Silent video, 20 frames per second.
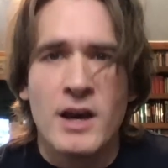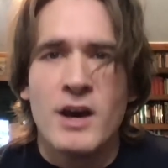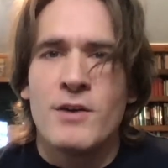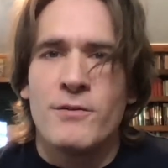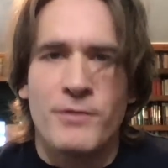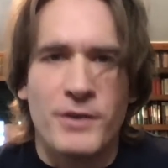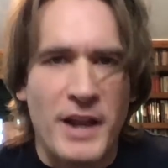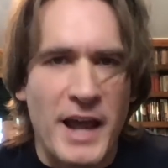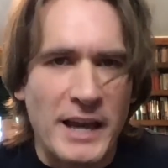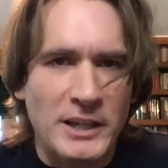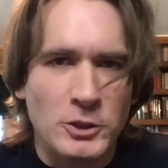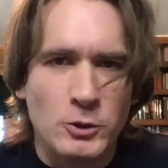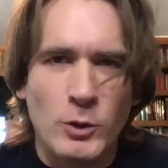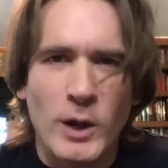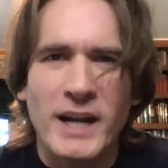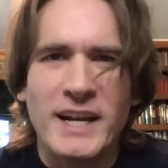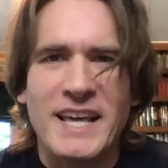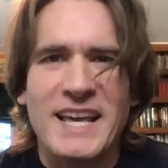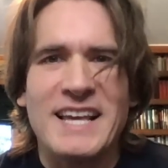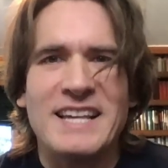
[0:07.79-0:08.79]

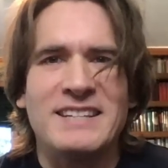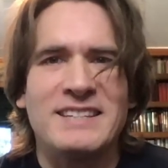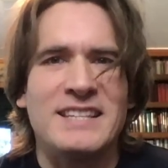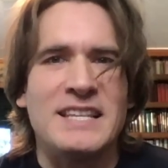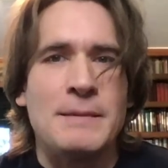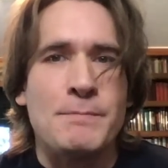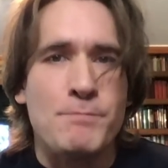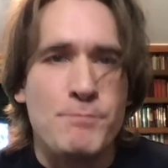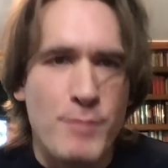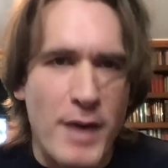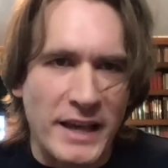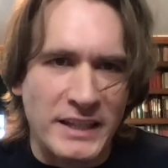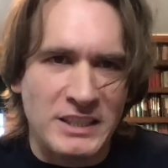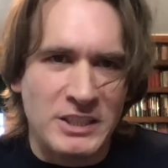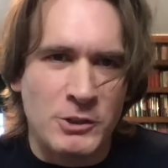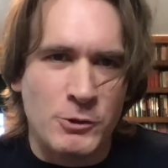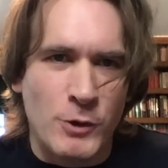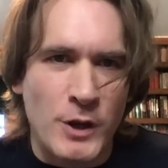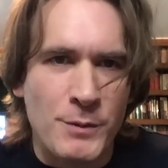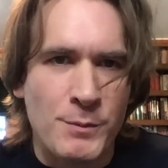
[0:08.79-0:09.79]
Finasteride is the best
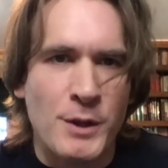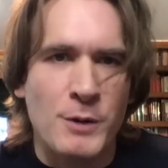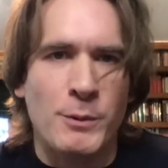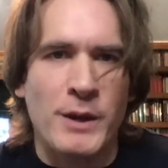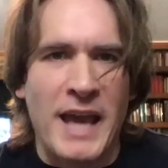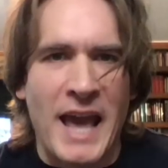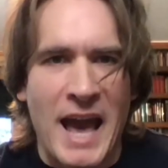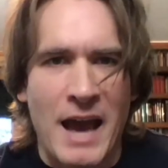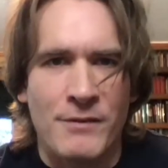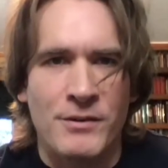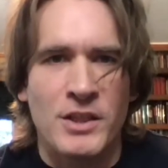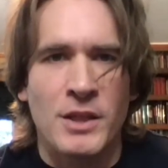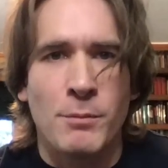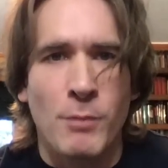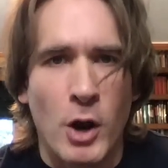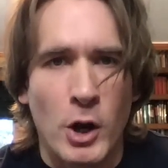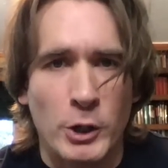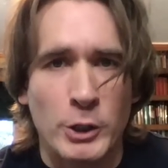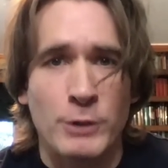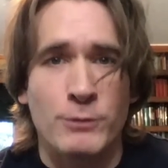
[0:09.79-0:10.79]
treatment we have on the
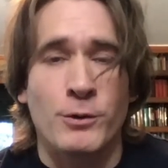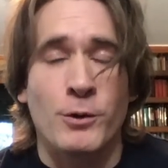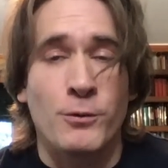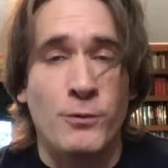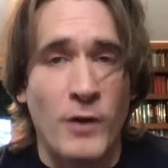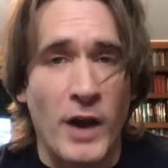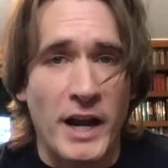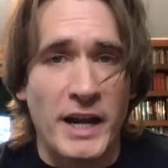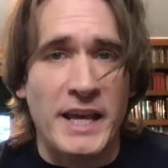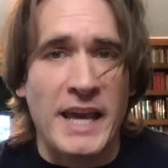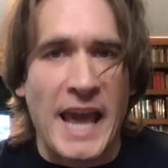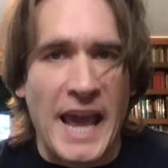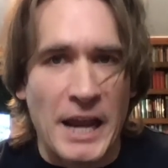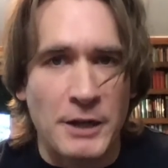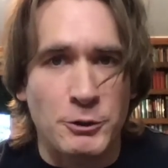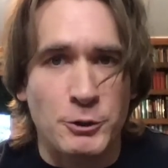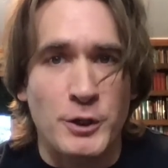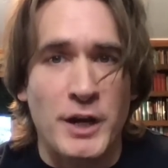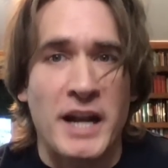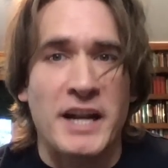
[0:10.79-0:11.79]
market for fighting
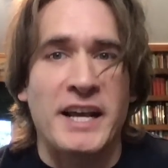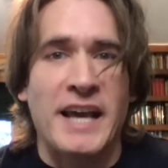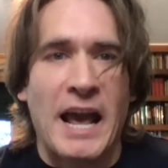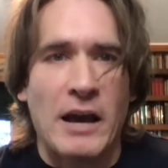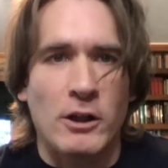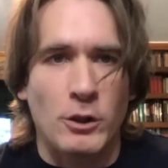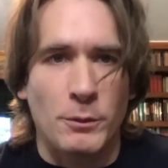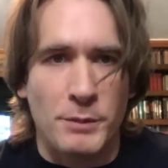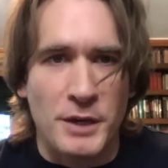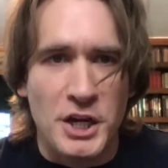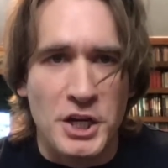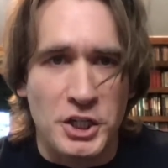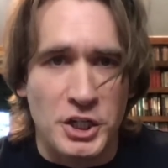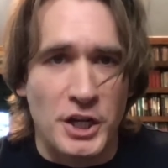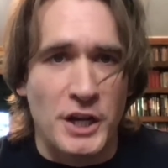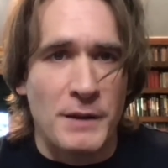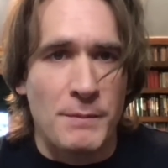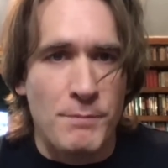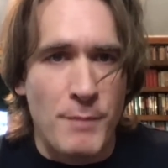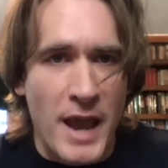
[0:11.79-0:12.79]
androgenetic alopecia
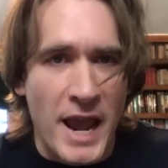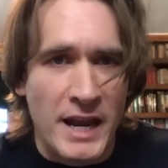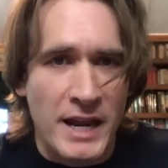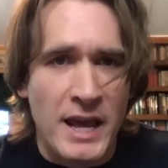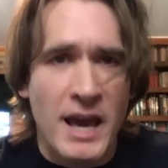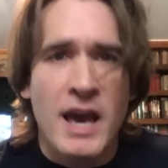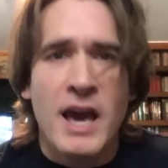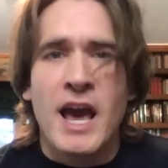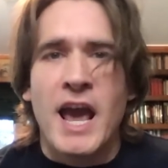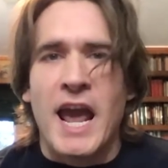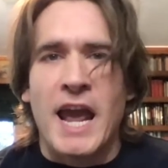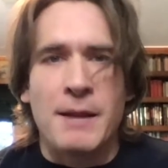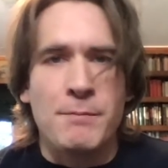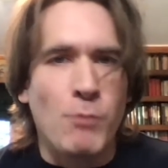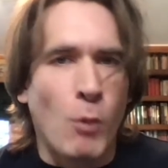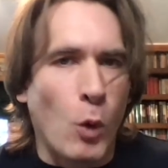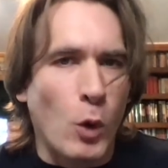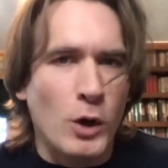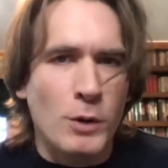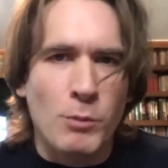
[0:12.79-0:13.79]
in men, and
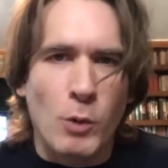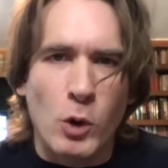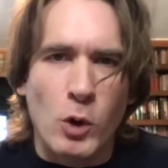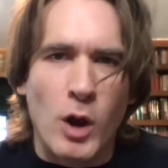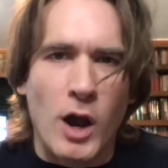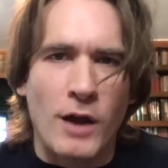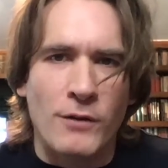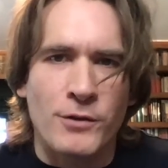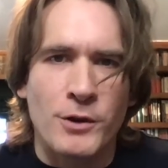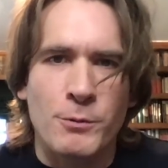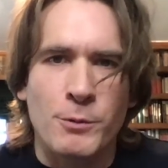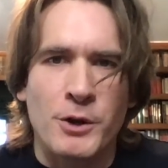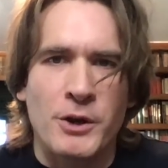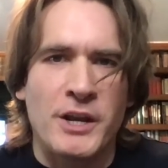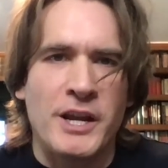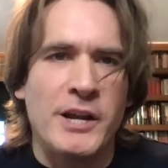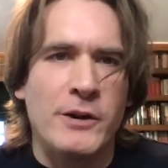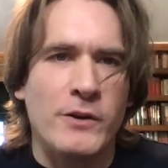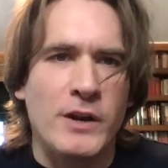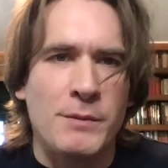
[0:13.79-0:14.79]
more often we're
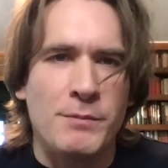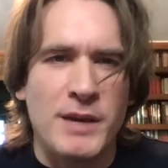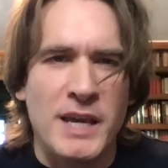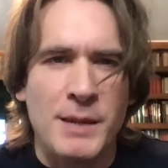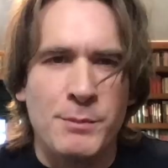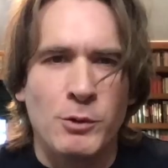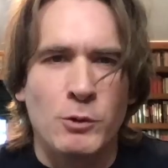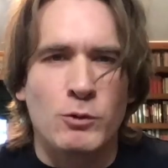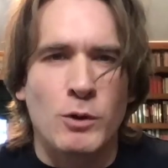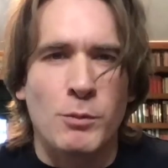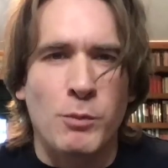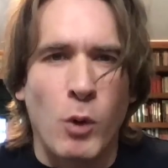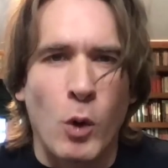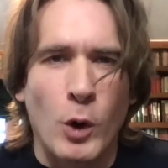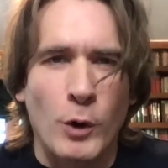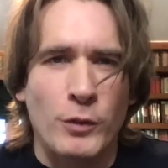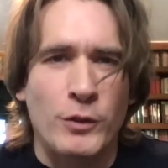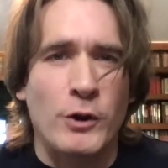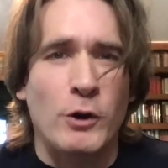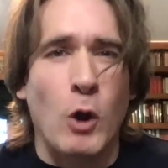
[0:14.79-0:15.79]
hearing people
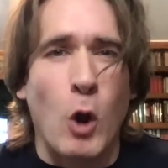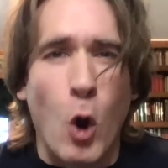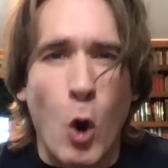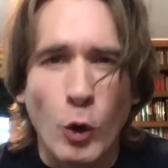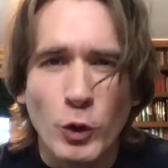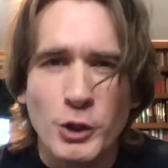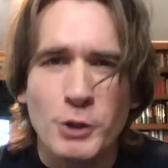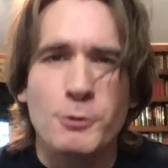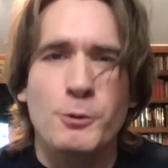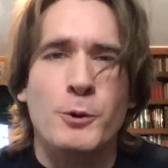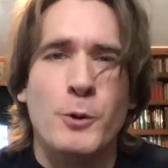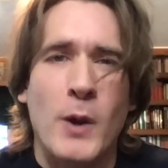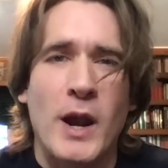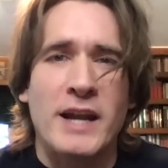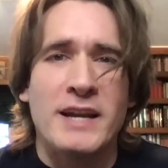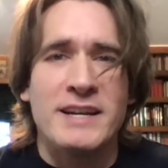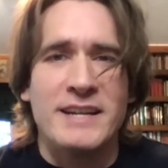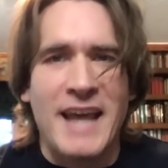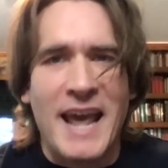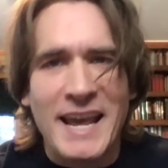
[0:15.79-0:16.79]
report their only regret
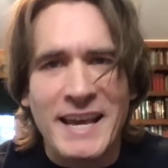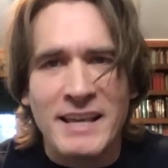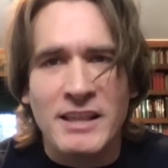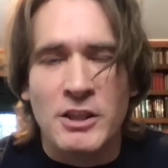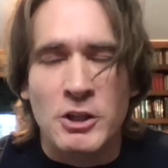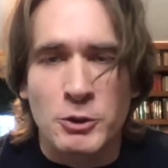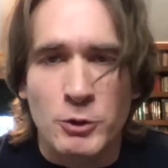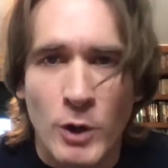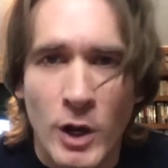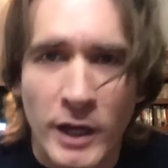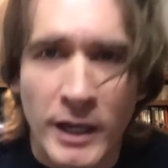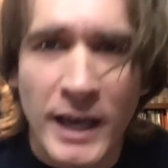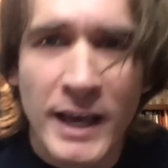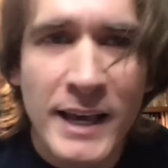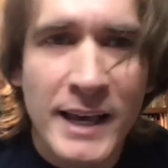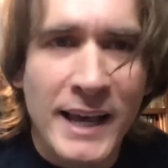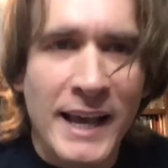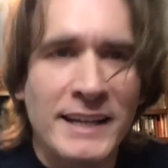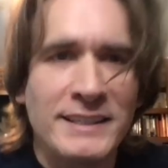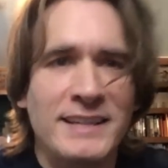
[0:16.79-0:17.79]
in taking the drug
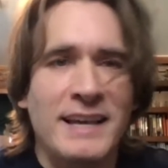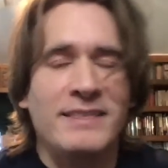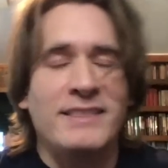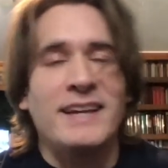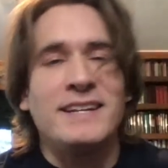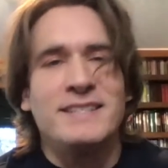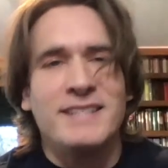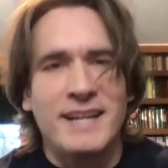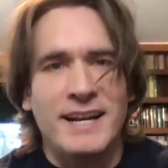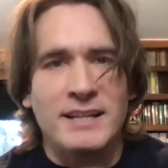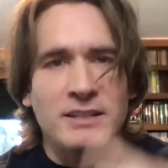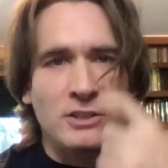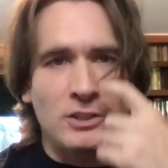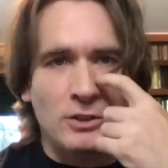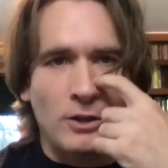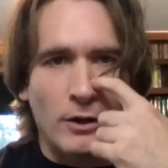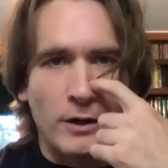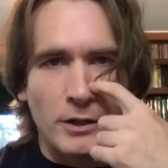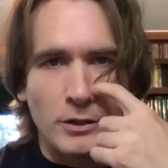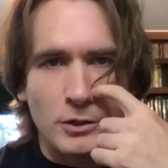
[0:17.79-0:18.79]
is that they didn't
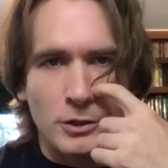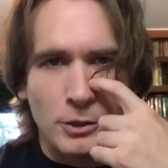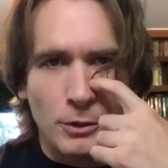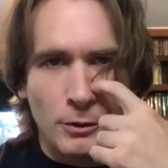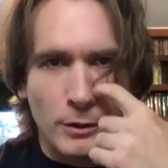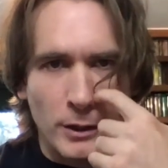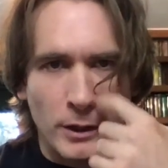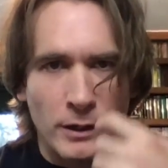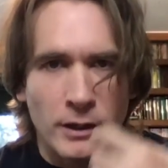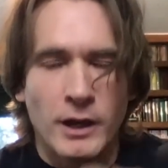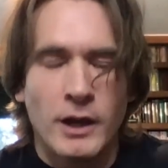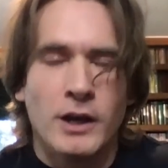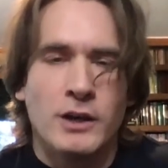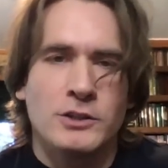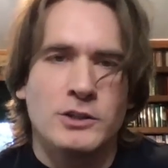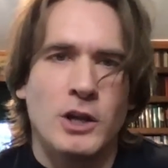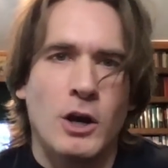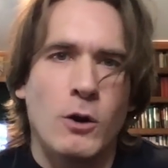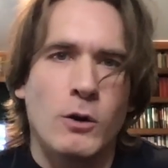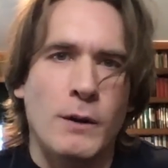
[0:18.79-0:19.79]
start it sooner.
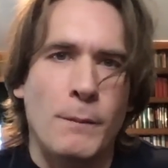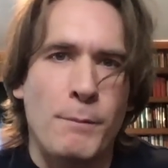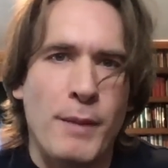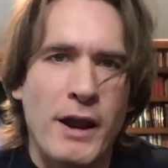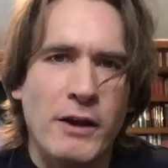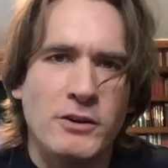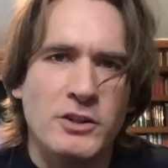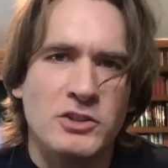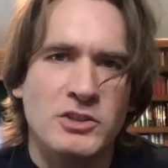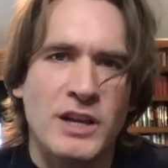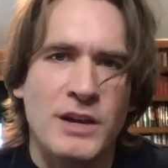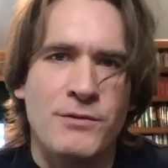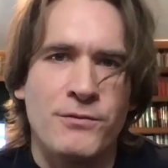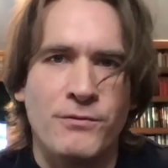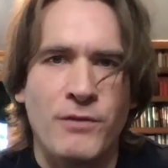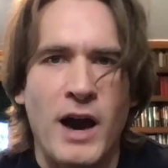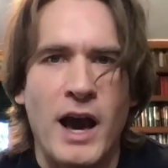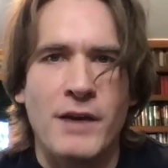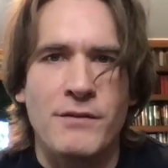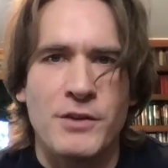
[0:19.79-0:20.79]
So compared to say
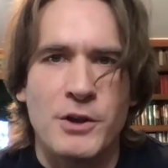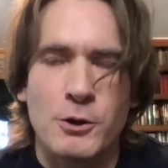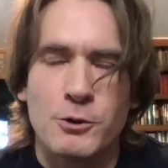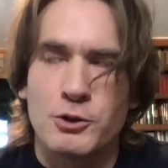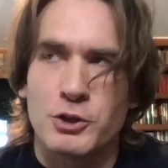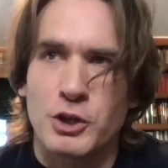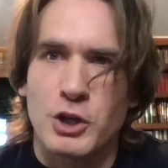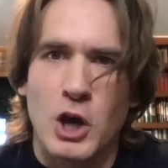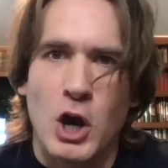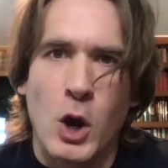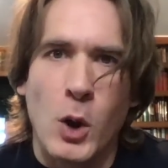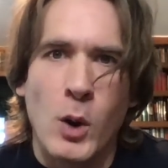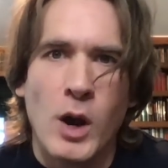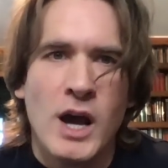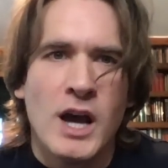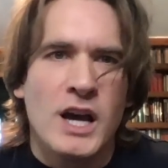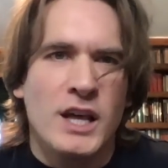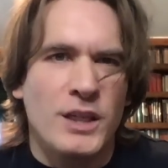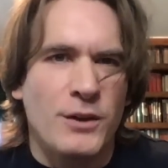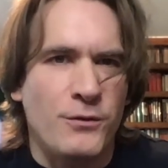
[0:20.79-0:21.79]
5 years ago,
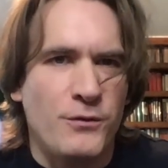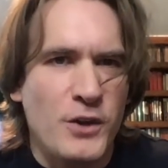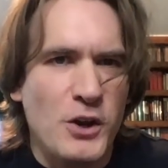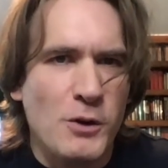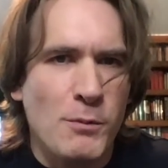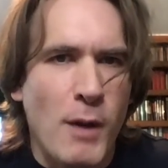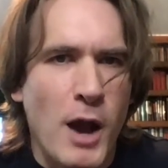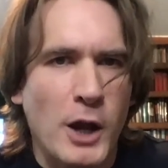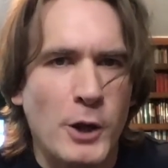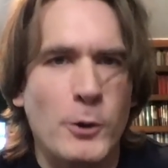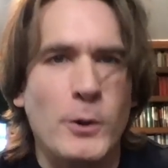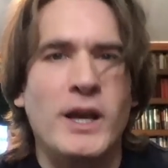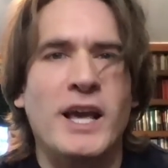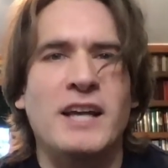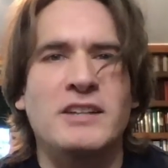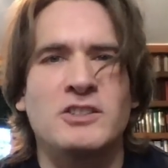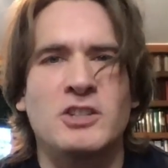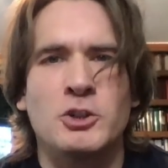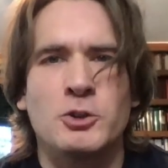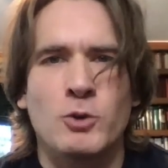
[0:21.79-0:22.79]
the fear-mongering
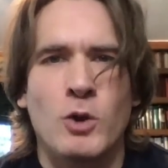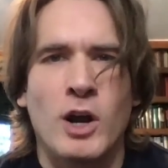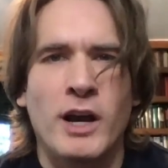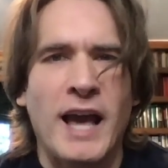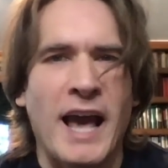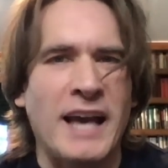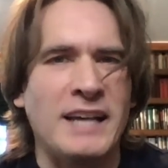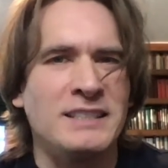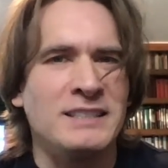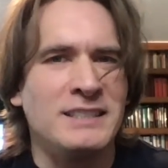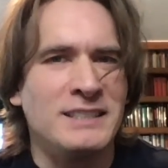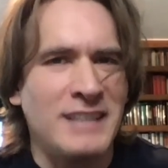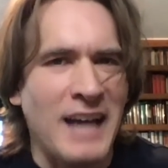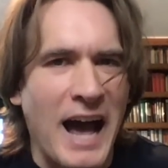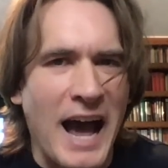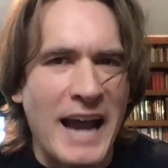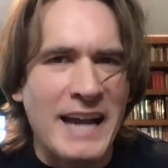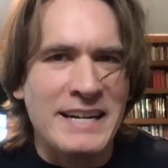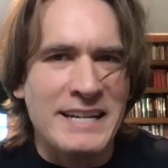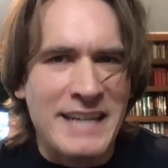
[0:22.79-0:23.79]
against the drug has
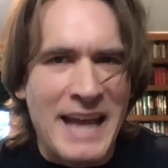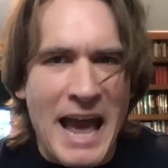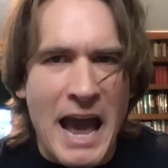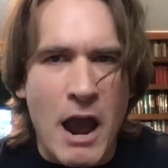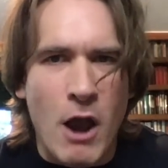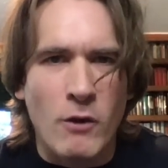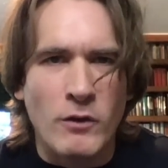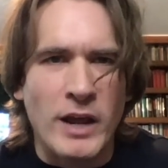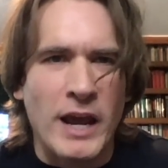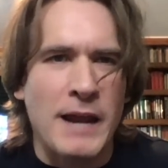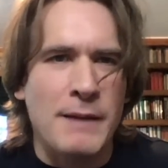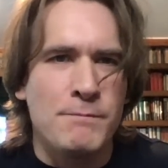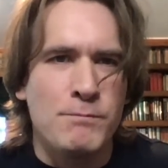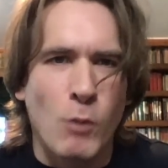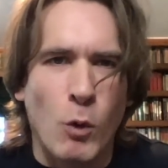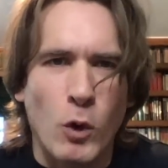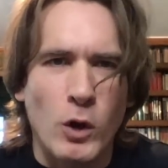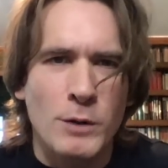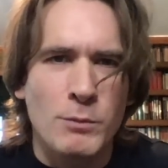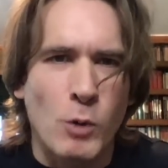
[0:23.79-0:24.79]
died down, and more